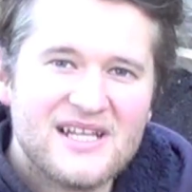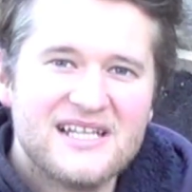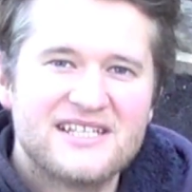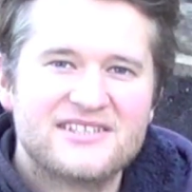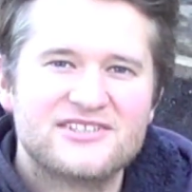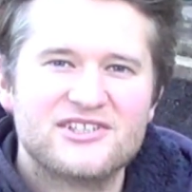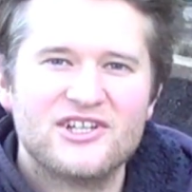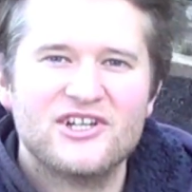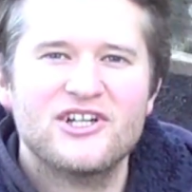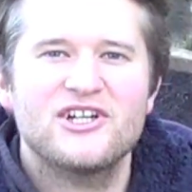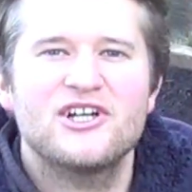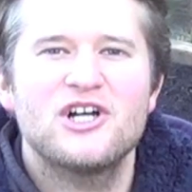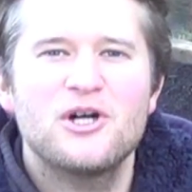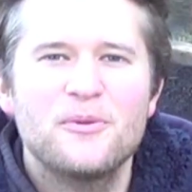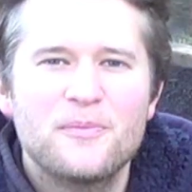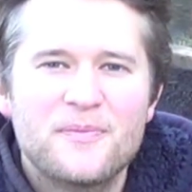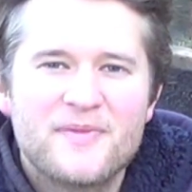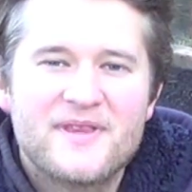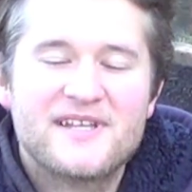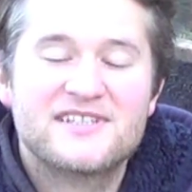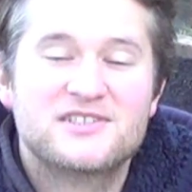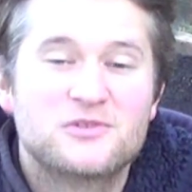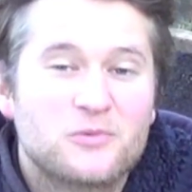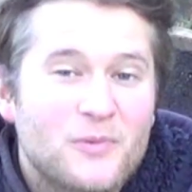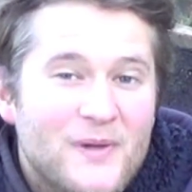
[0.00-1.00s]
So I hope
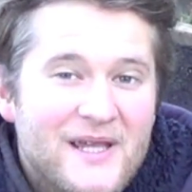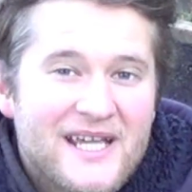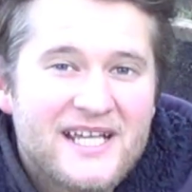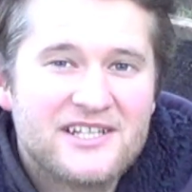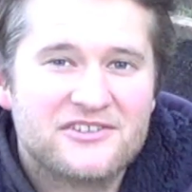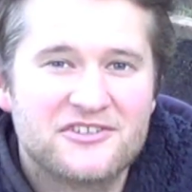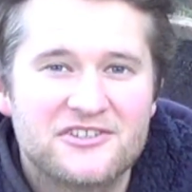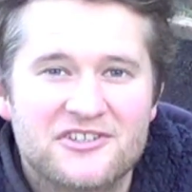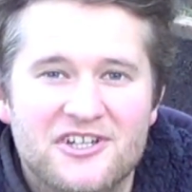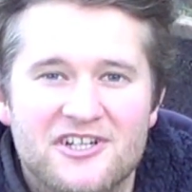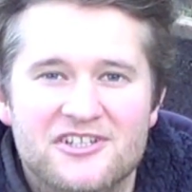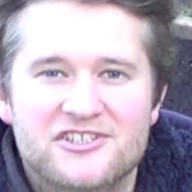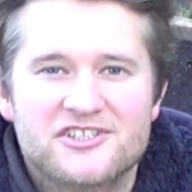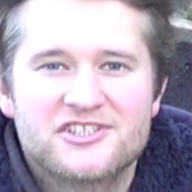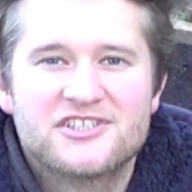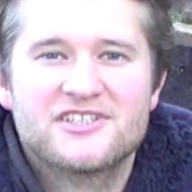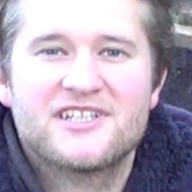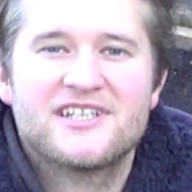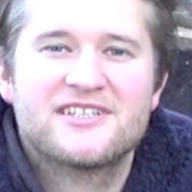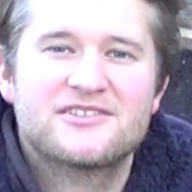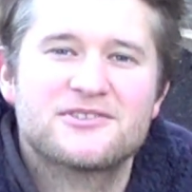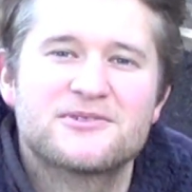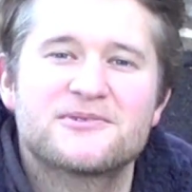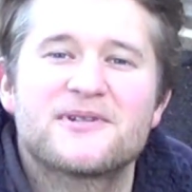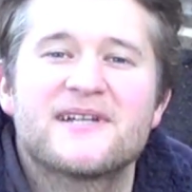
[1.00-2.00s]
this wee introduction
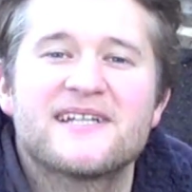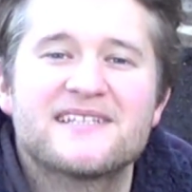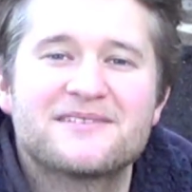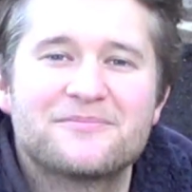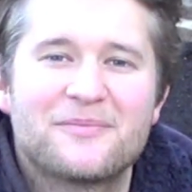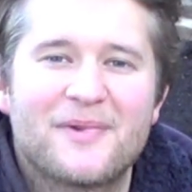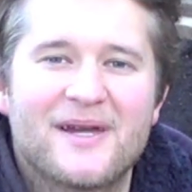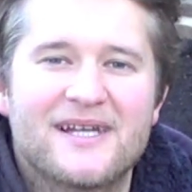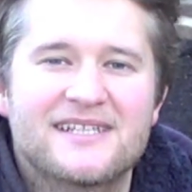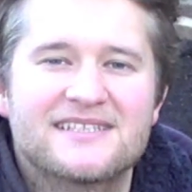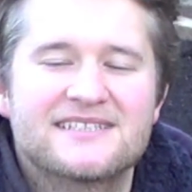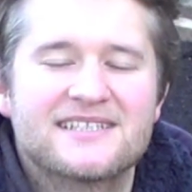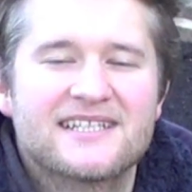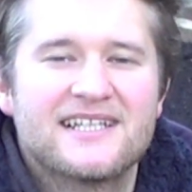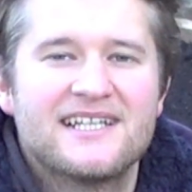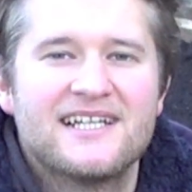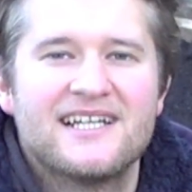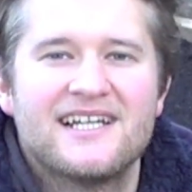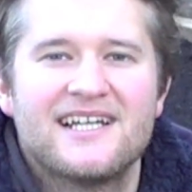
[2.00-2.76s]
into raised beds